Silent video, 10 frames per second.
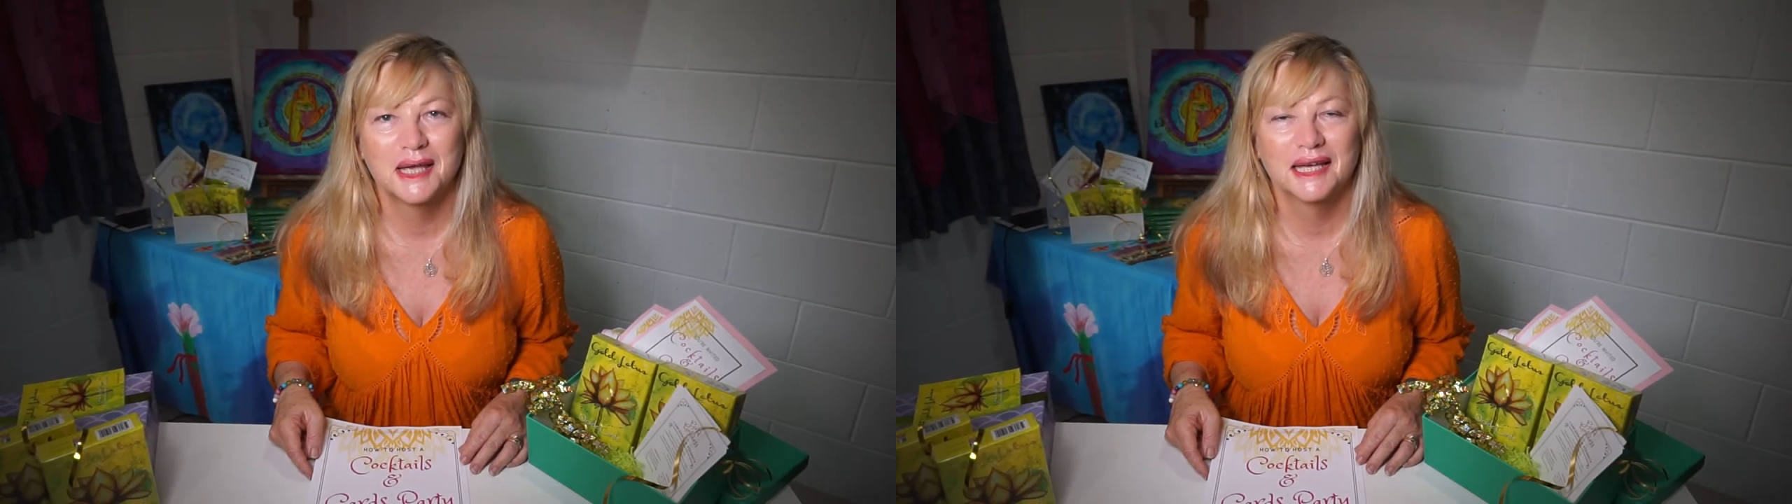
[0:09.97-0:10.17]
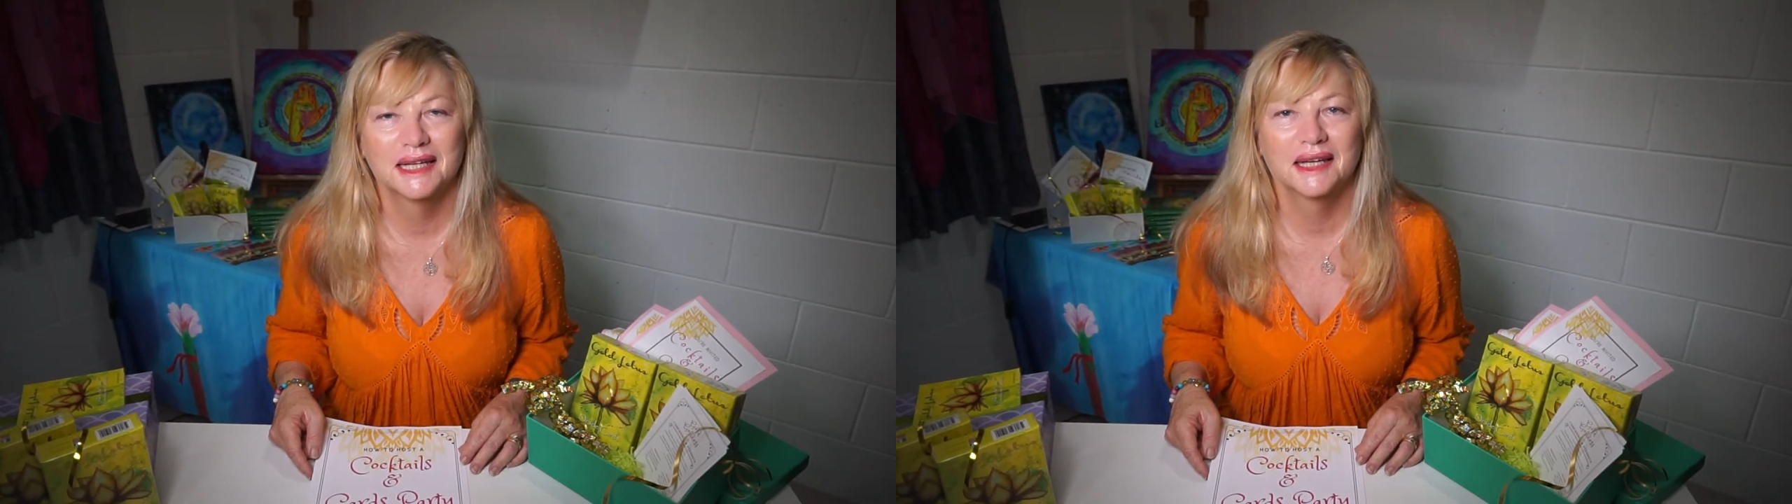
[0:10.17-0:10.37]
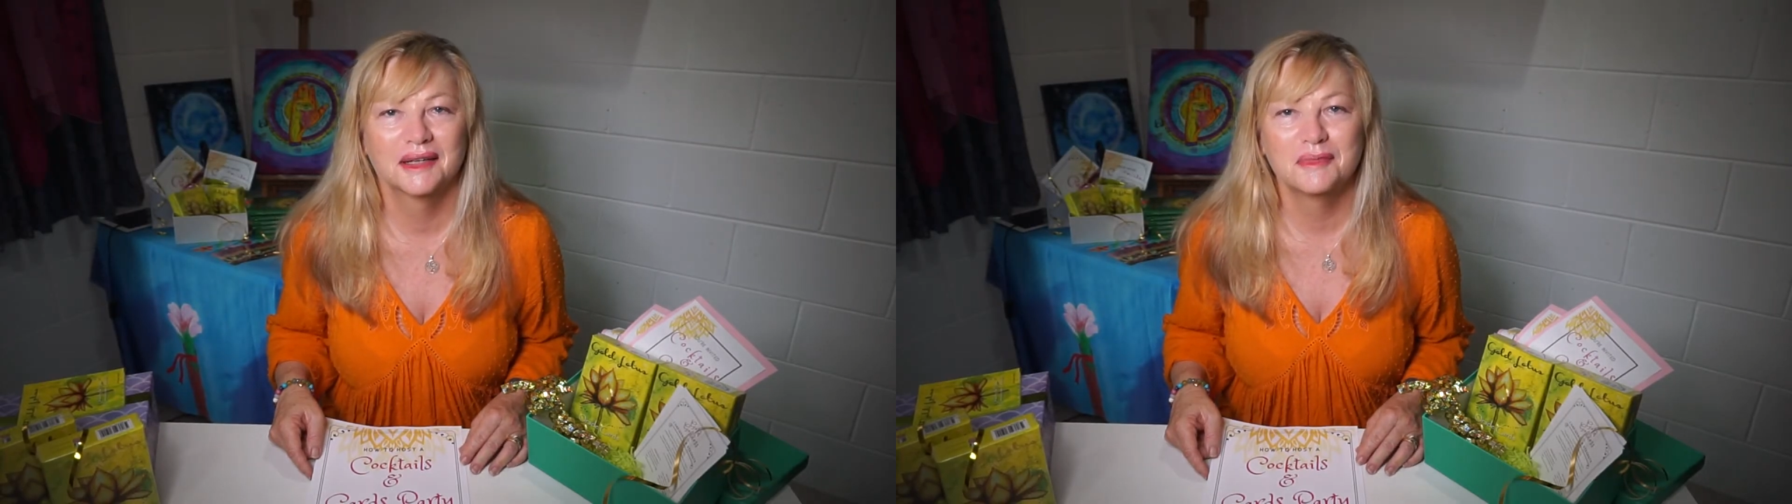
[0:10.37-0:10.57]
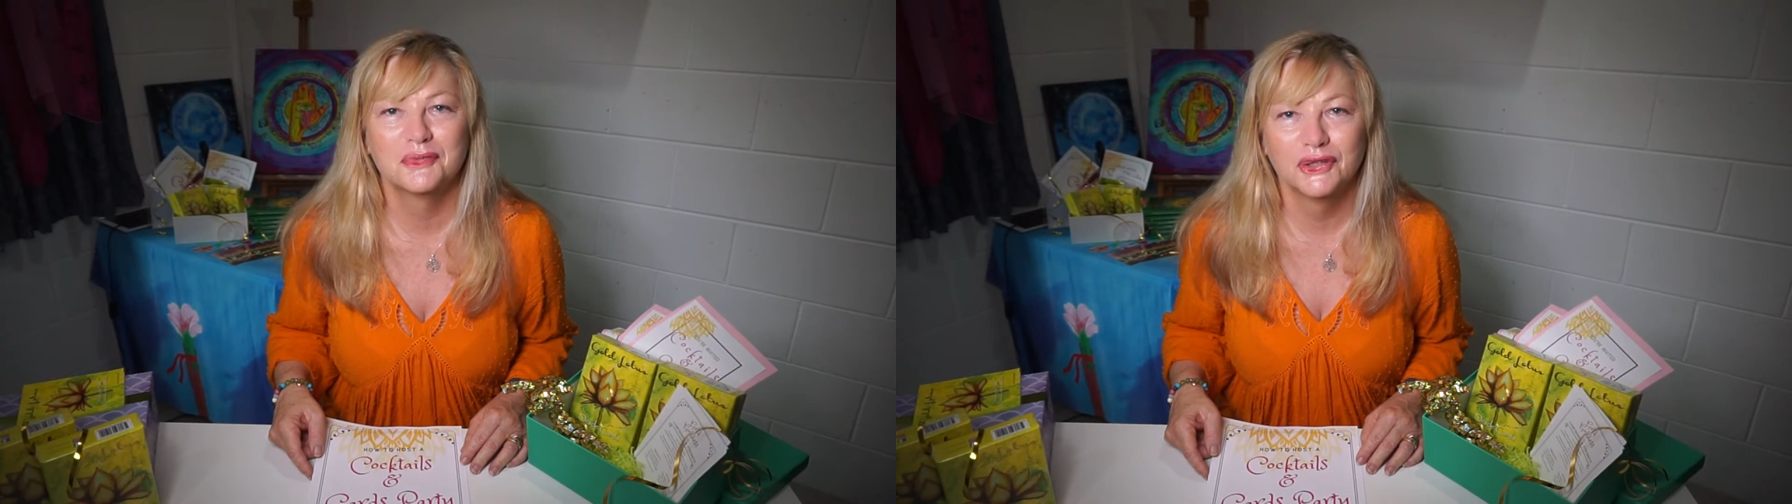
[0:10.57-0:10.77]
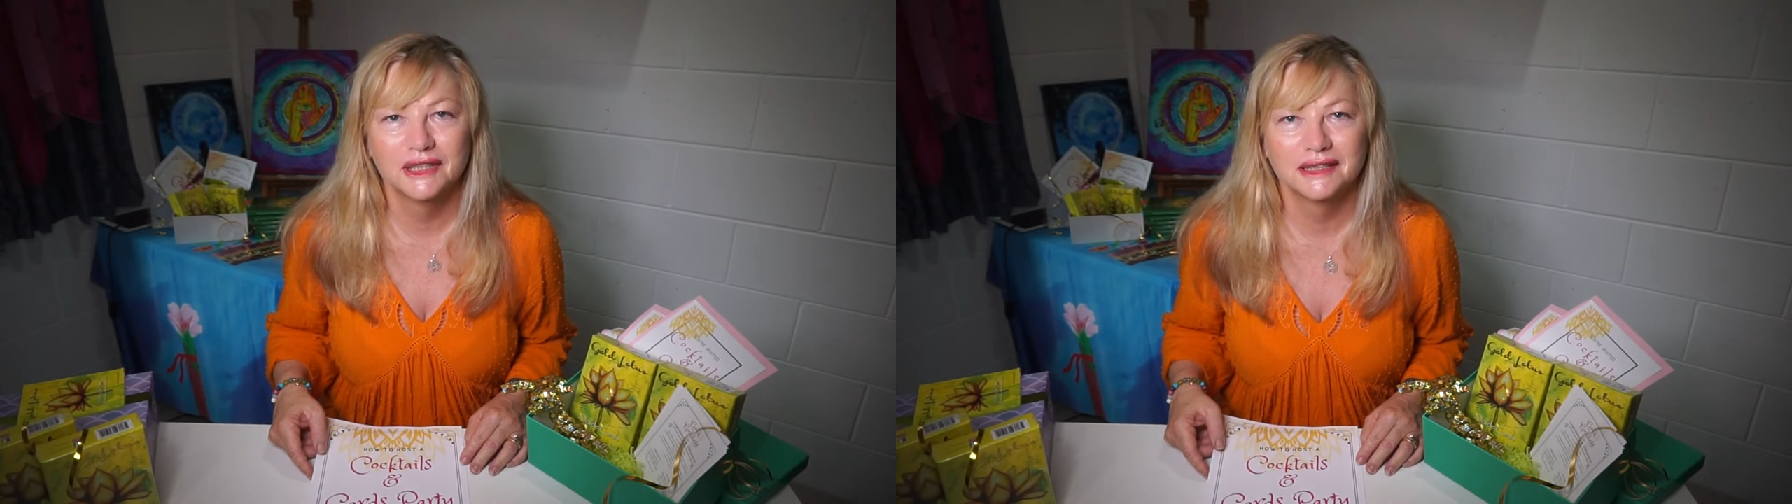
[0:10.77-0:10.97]
Mann and
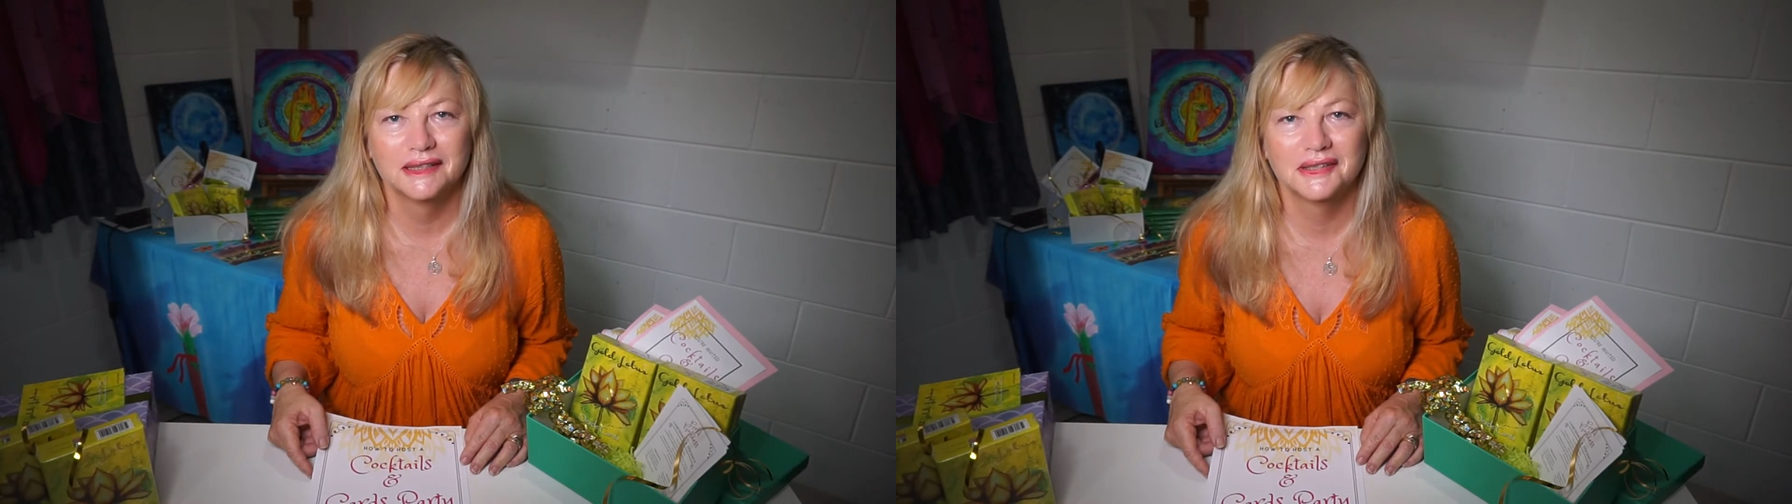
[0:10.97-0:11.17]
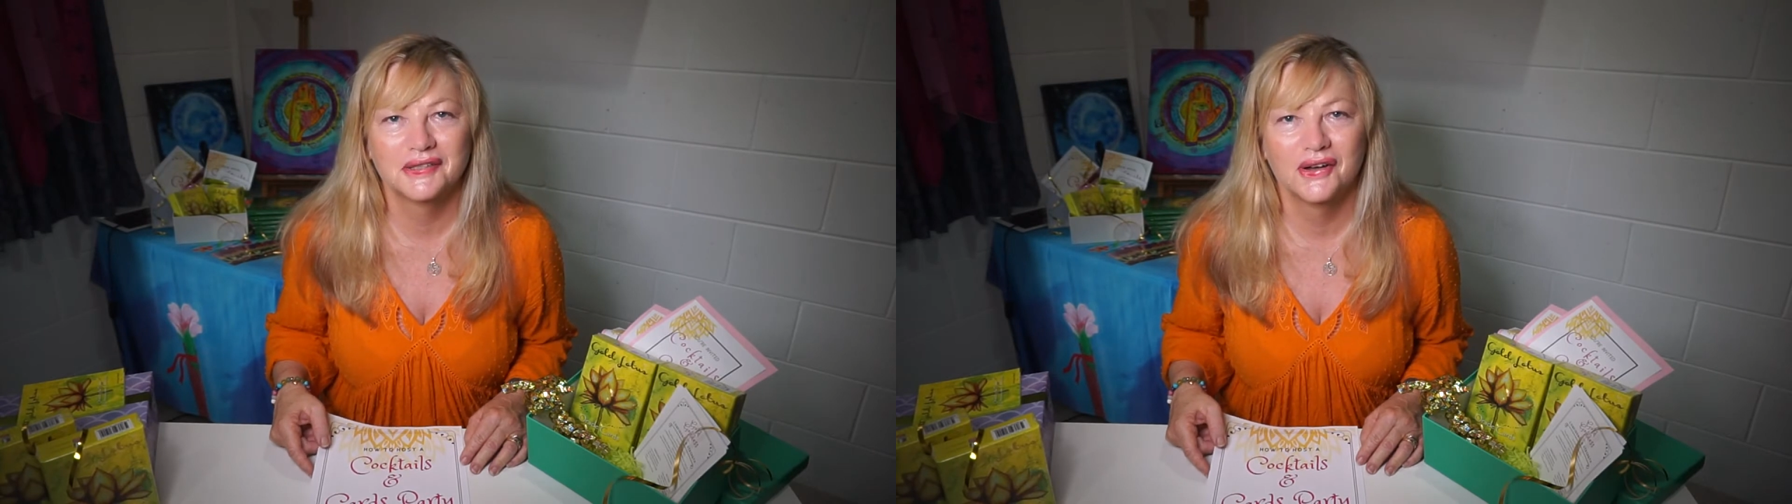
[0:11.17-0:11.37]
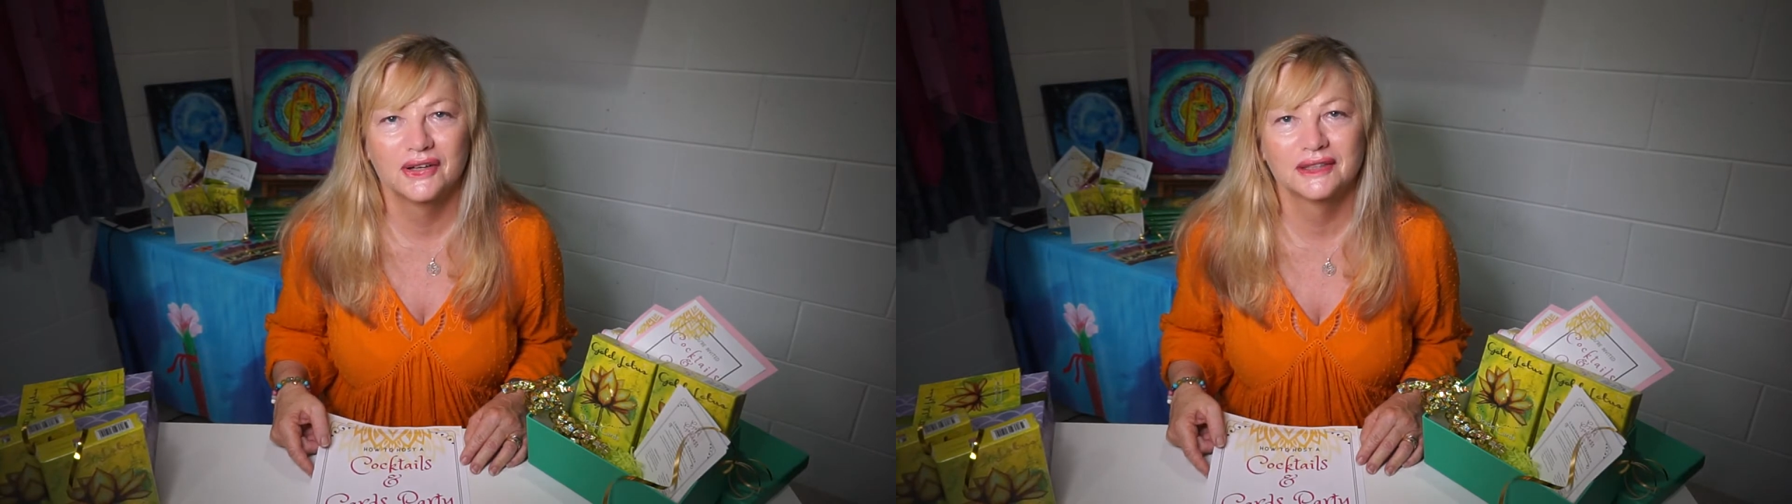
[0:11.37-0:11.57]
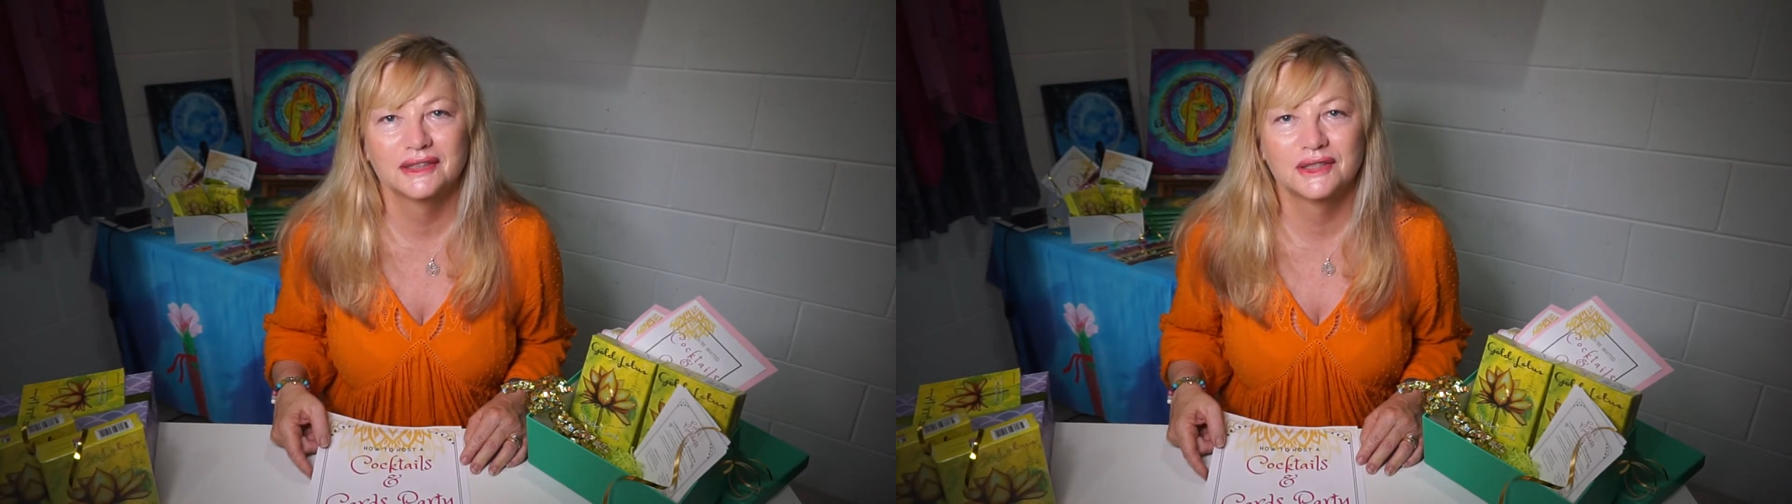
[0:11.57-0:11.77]
I'm really excited